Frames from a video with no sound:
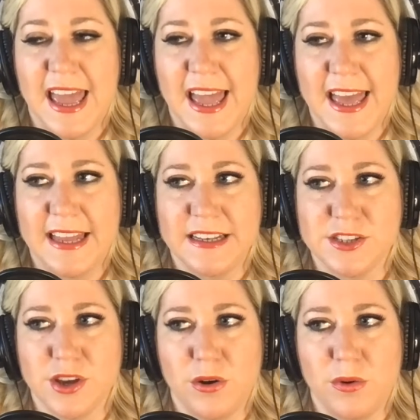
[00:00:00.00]
And
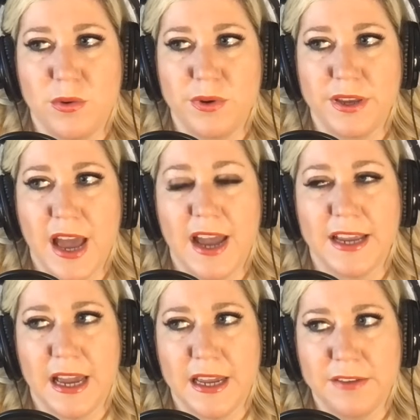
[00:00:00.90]
so, yeah,
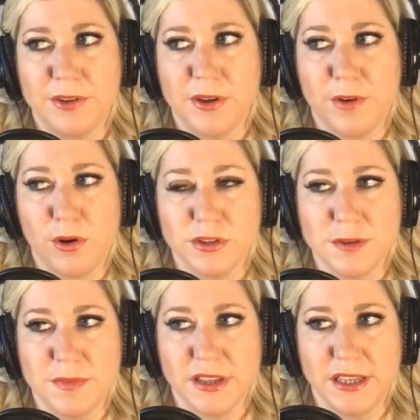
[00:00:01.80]
I
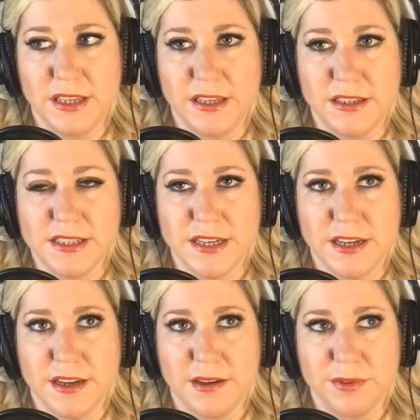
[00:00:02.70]
ultimately did
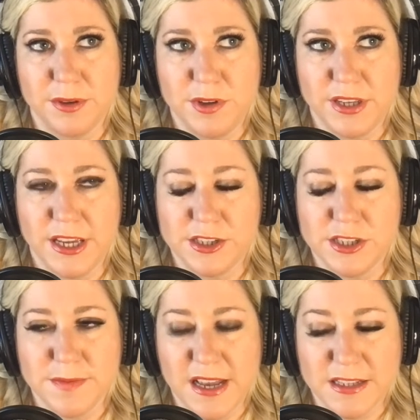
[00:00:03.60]
a
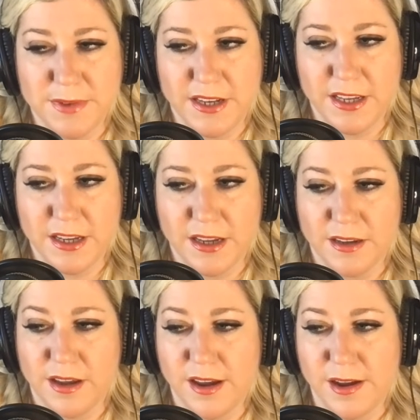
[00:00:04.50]
communications mass media